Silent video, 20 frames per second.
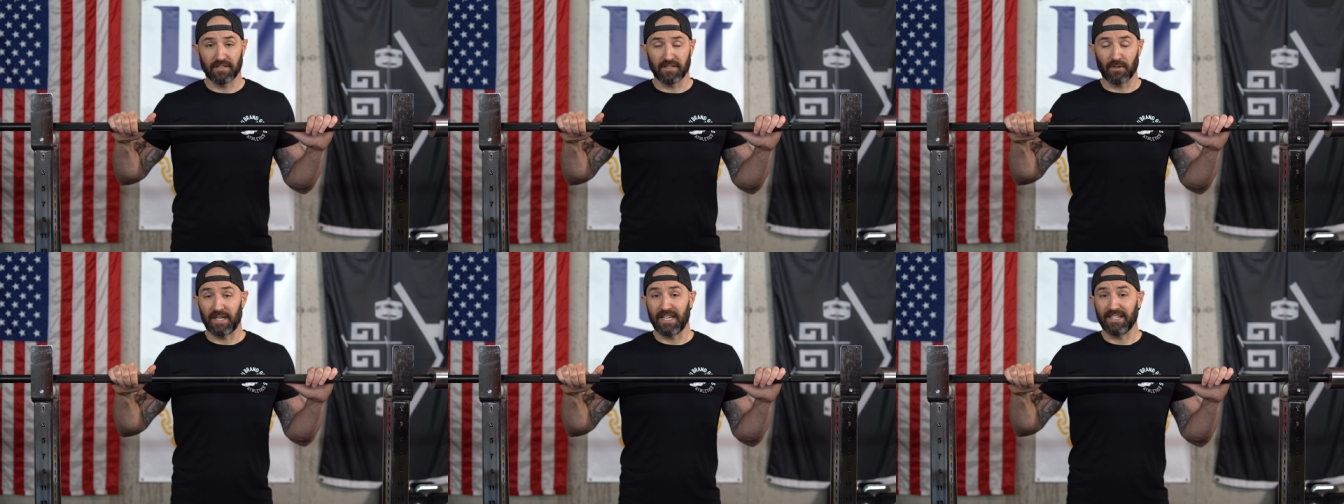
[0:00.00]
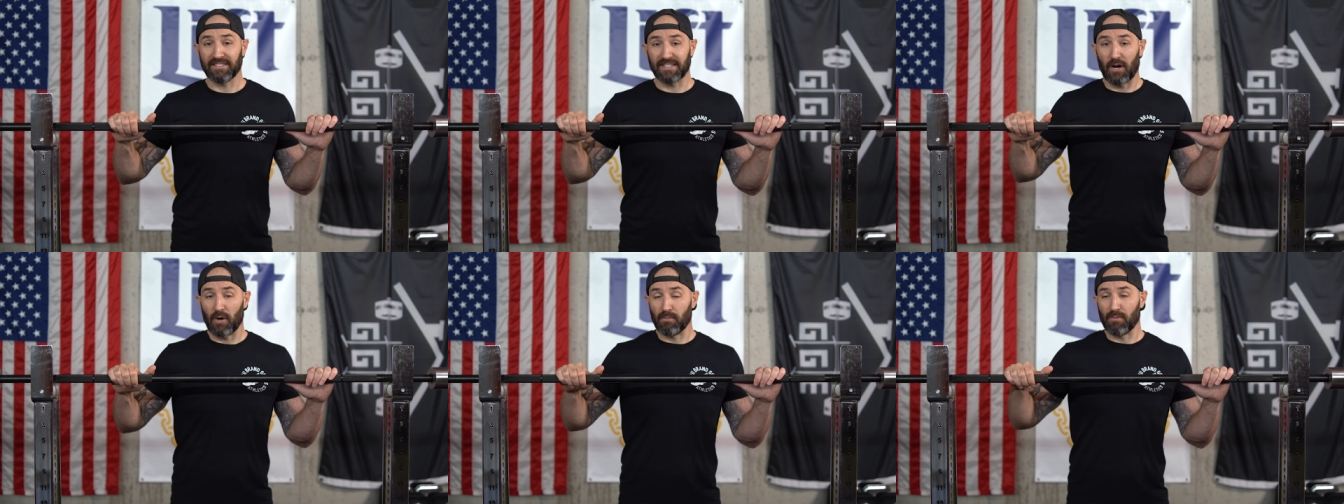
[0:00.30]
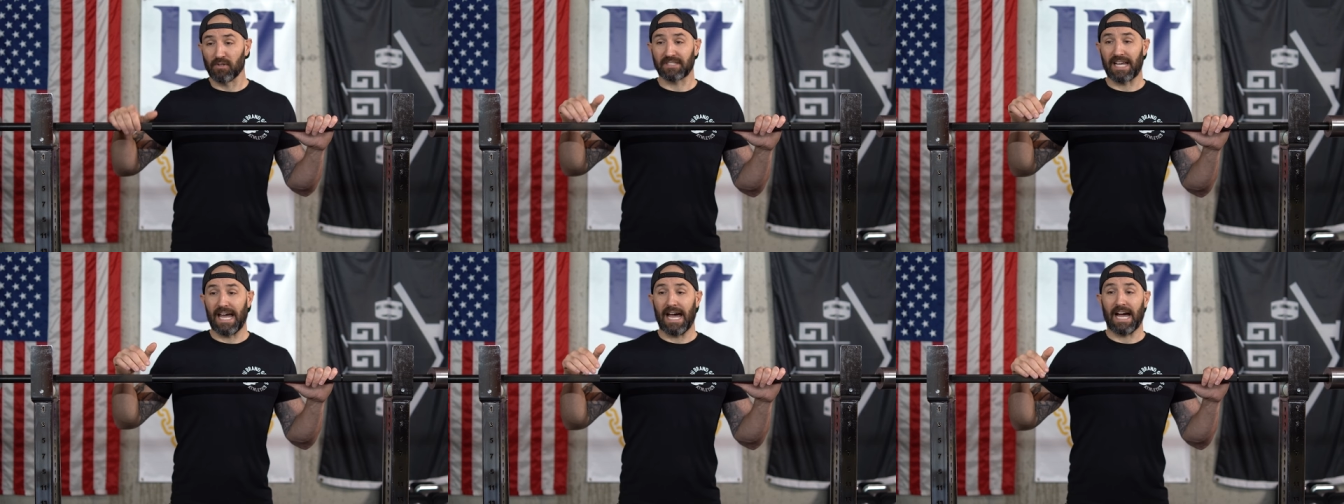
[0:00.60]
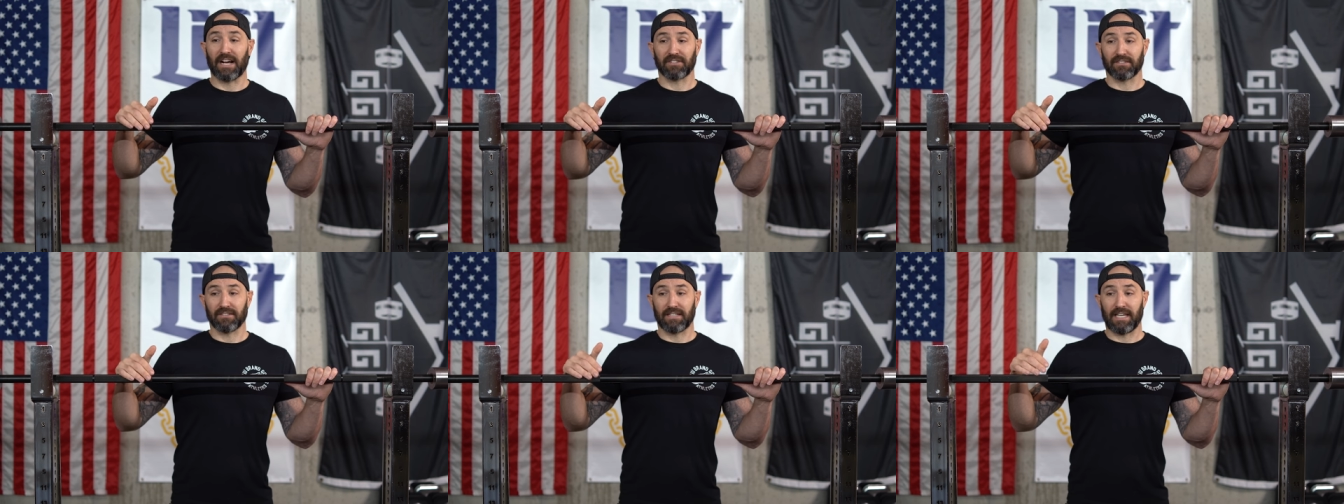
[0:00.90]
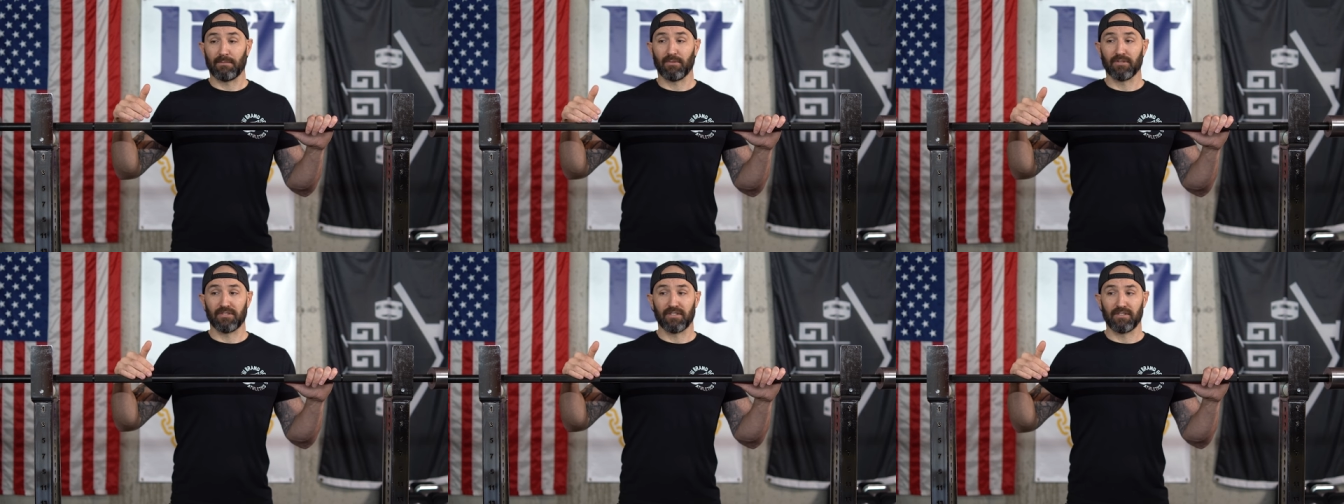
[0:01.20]
So he's almost actually
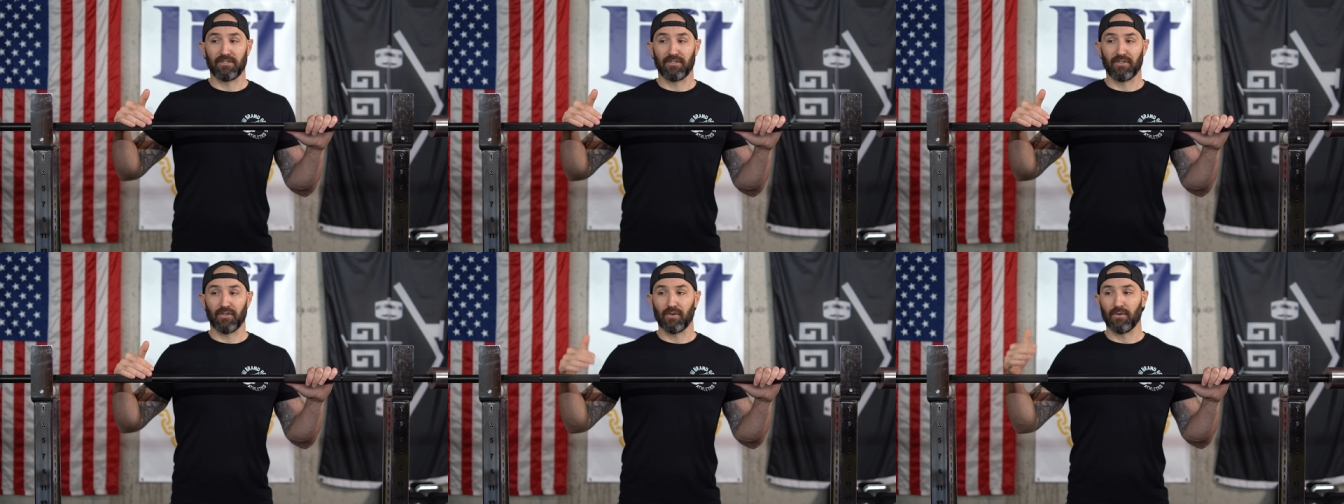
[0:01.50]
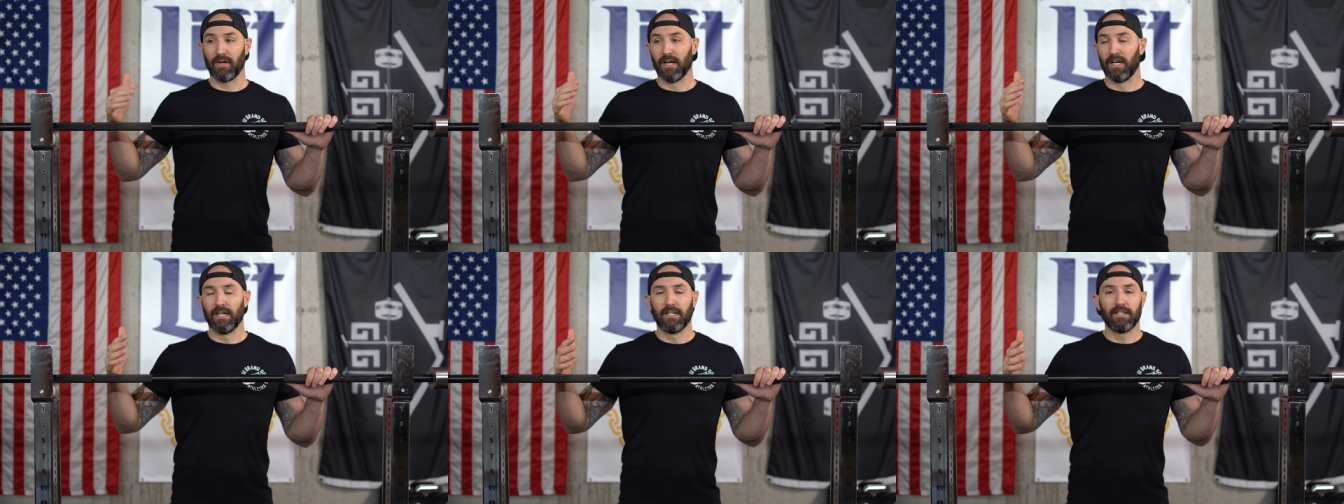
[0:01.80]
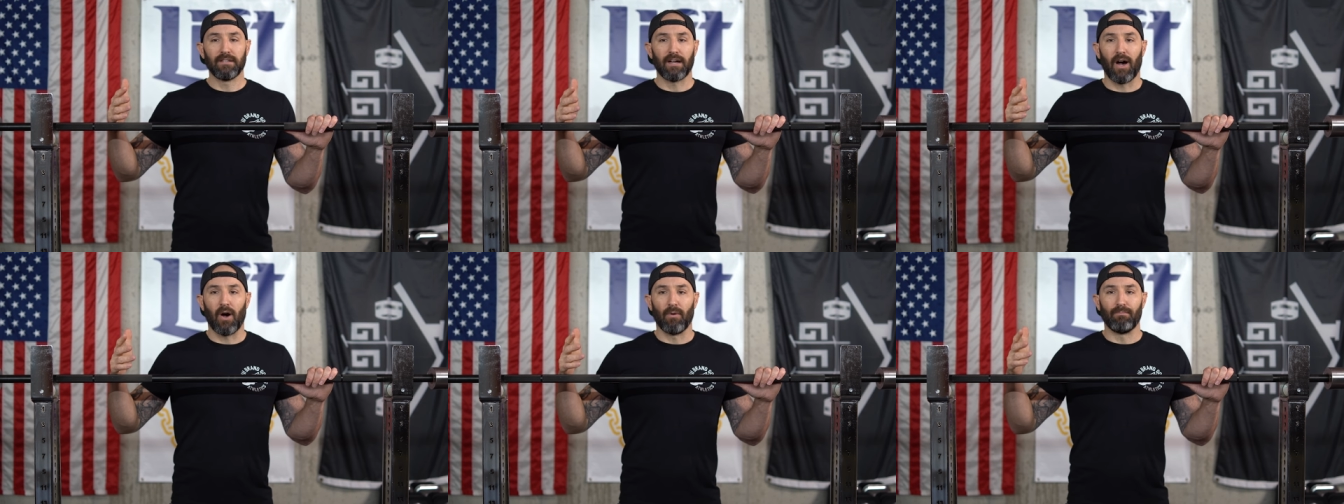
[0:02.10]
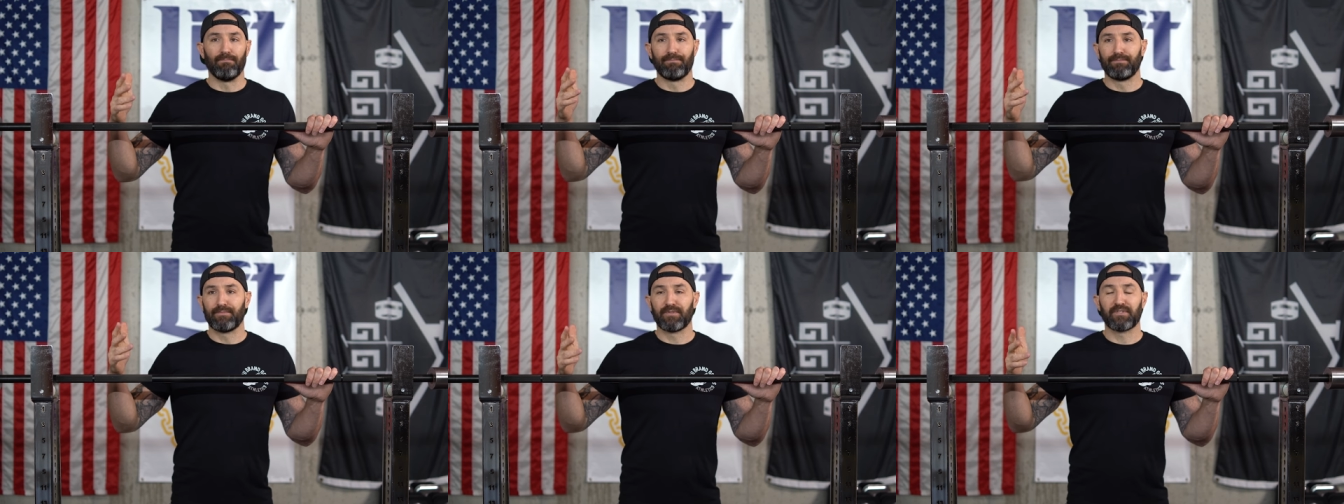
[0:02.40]
able to do a